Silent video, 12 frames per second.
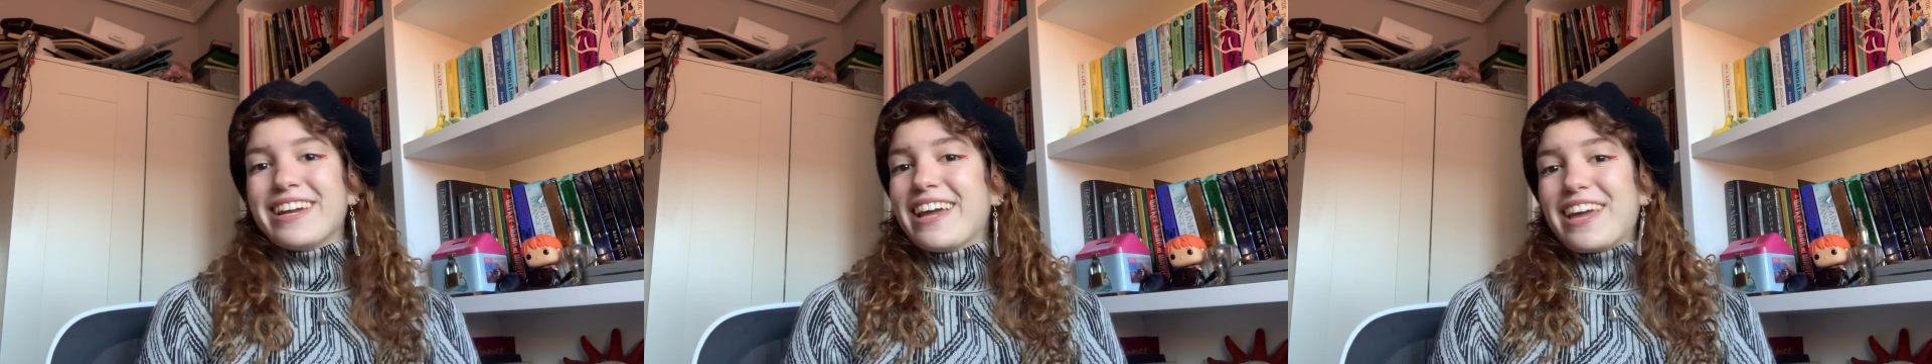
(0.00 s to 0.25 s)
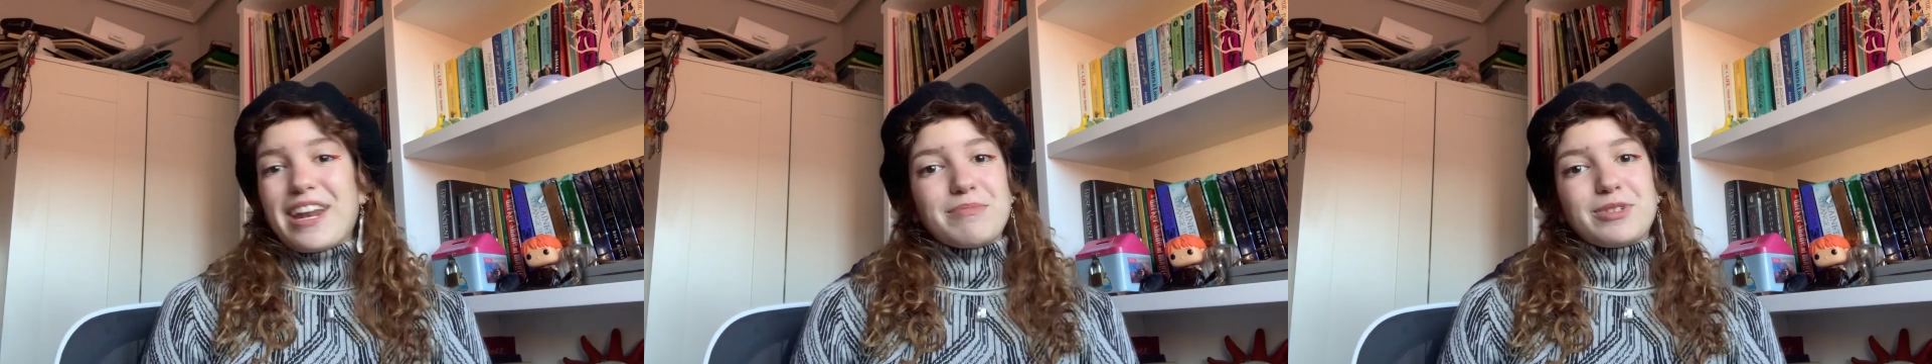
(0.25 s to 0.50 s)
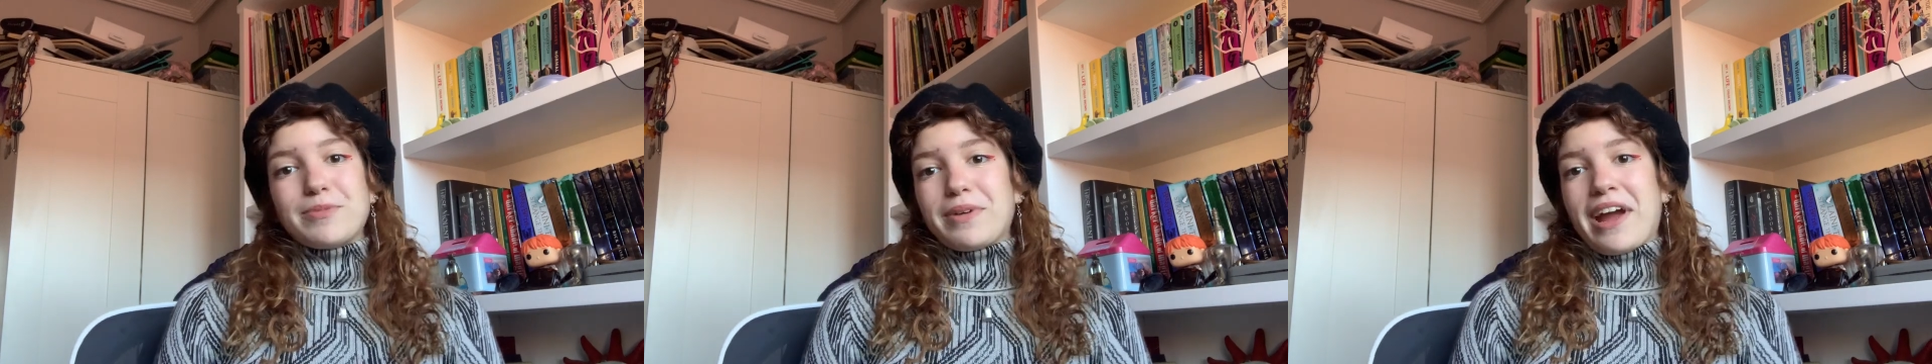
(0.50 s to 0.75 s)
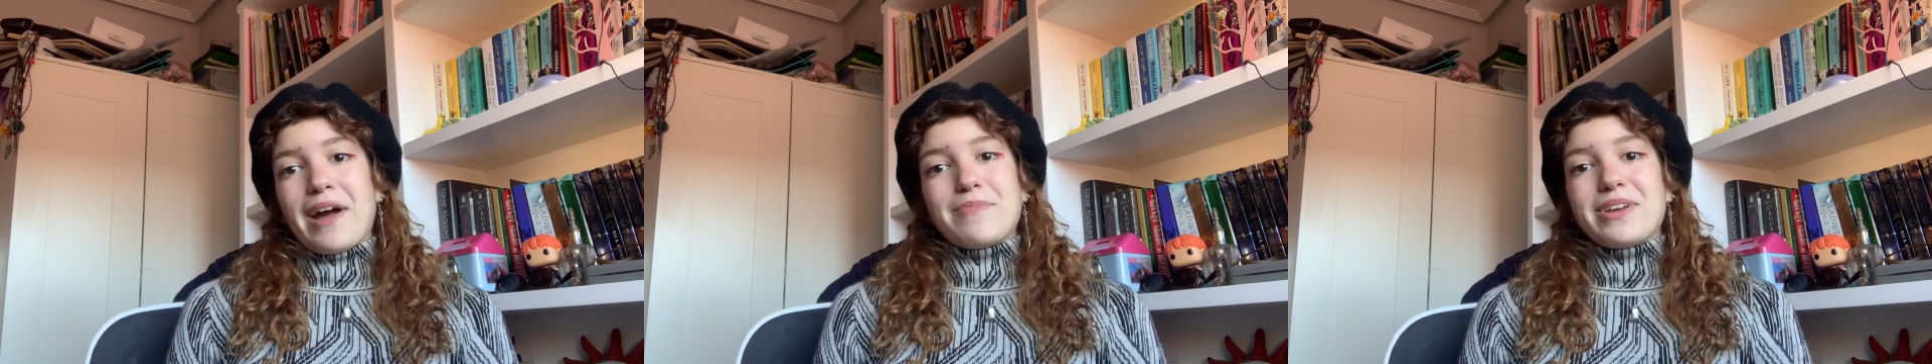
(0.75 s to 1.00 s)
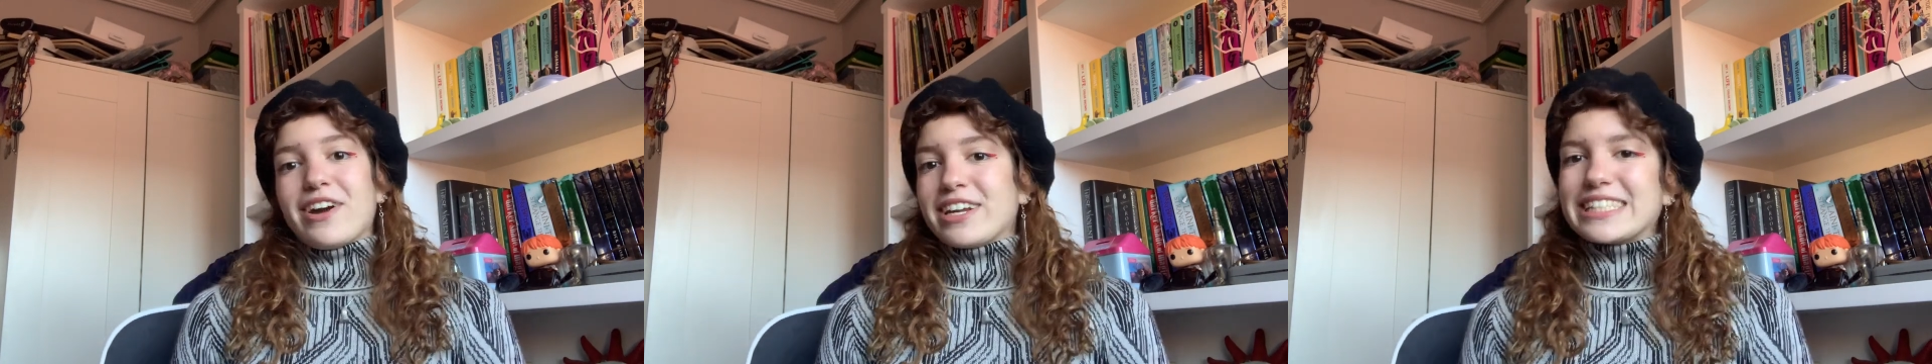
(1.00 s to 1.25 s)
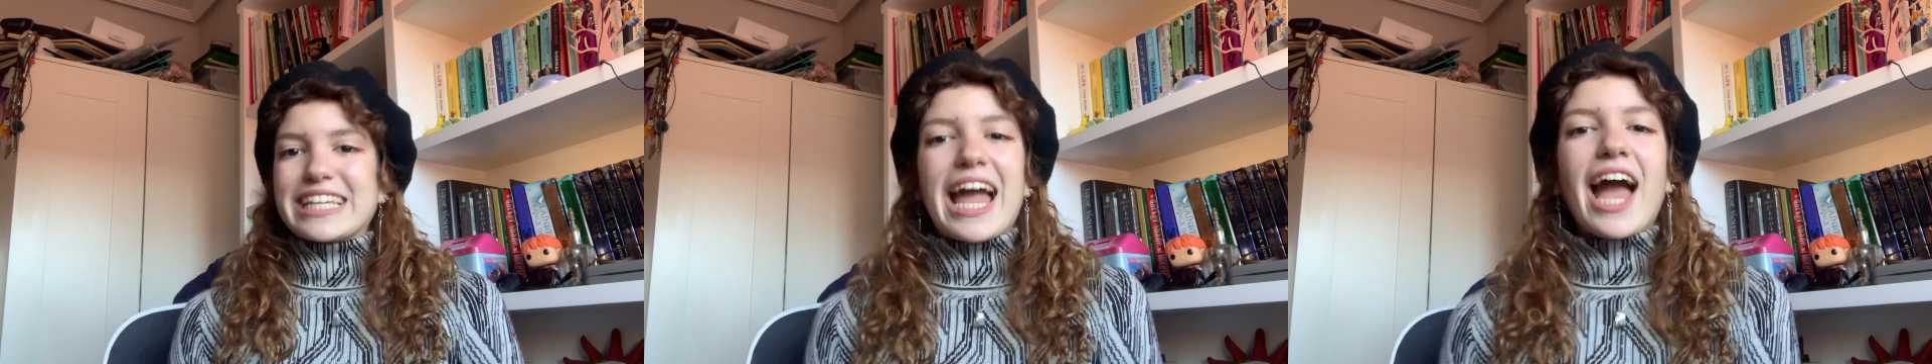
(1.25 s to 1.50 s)
And I'm super happy,
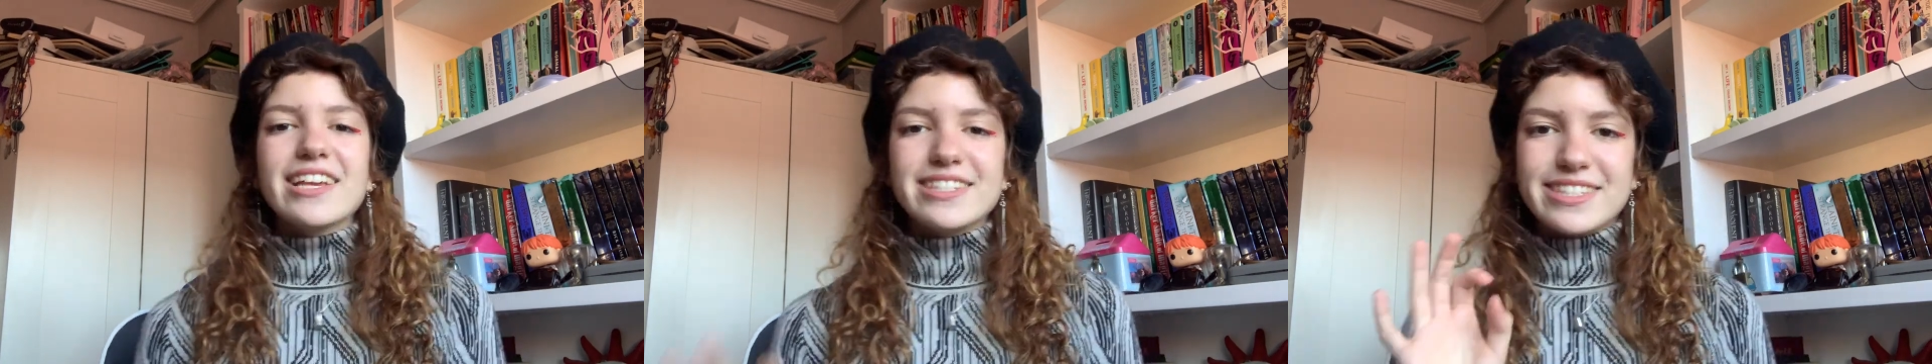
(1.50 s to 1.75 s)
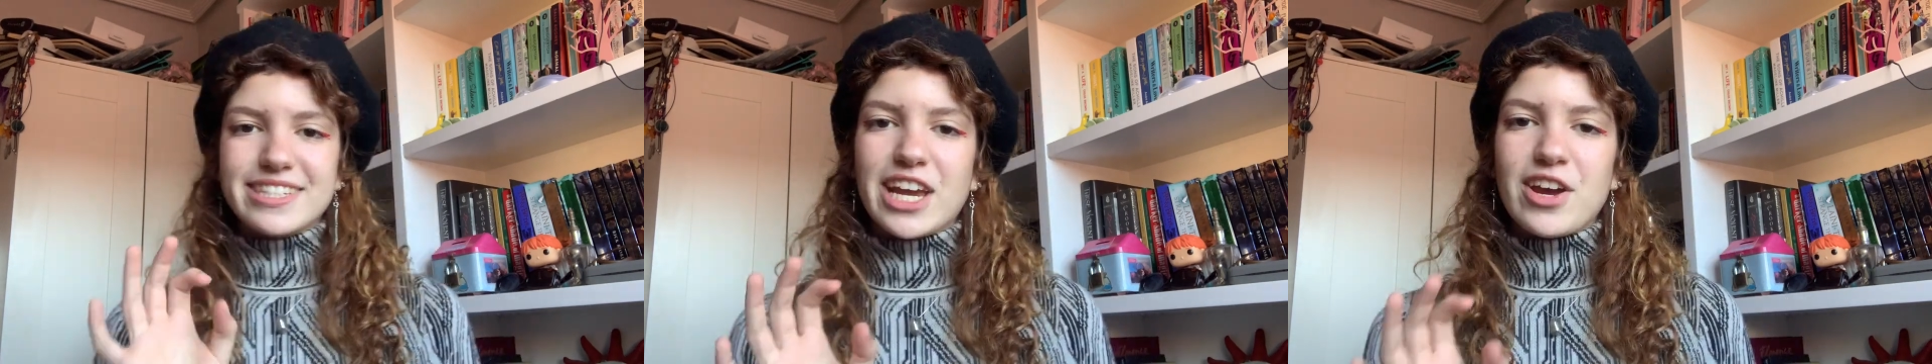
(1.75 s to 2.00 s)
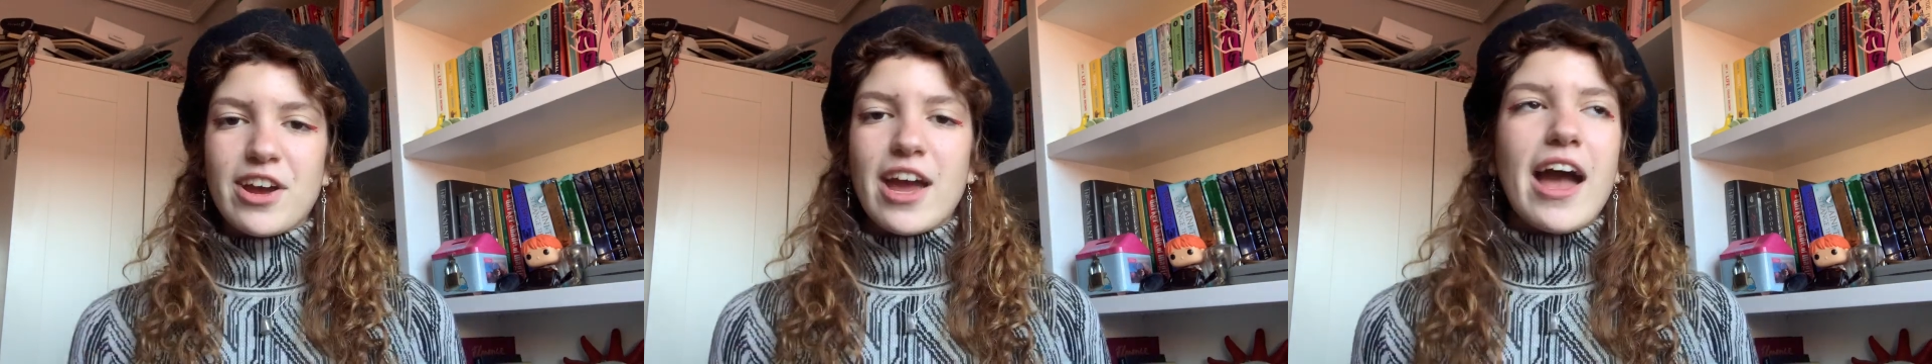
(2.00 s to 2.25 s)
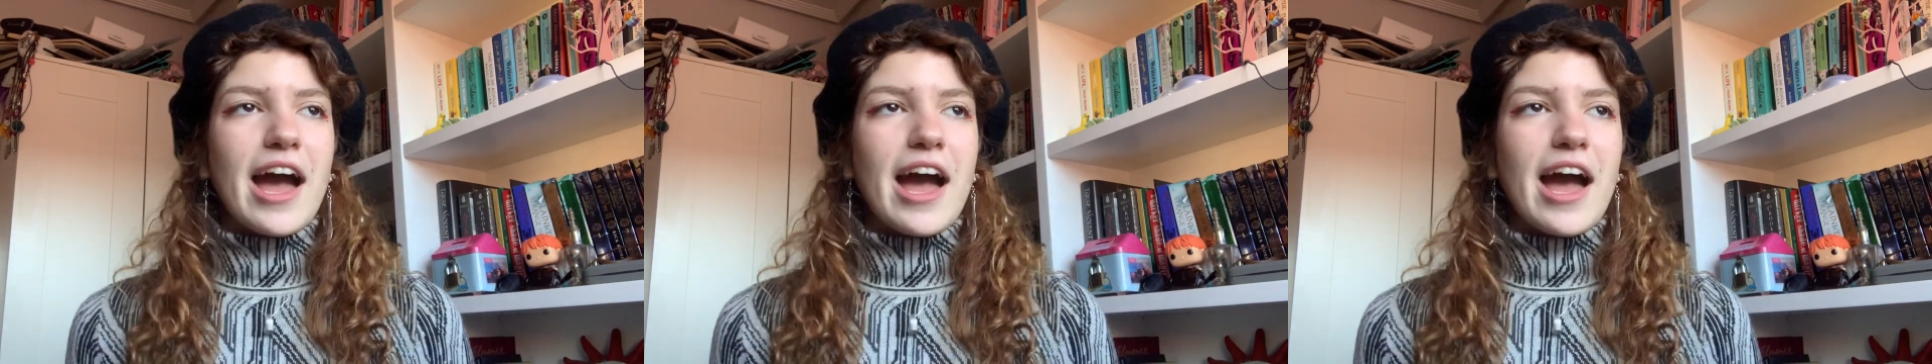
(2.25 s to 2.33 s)
honestly. I stare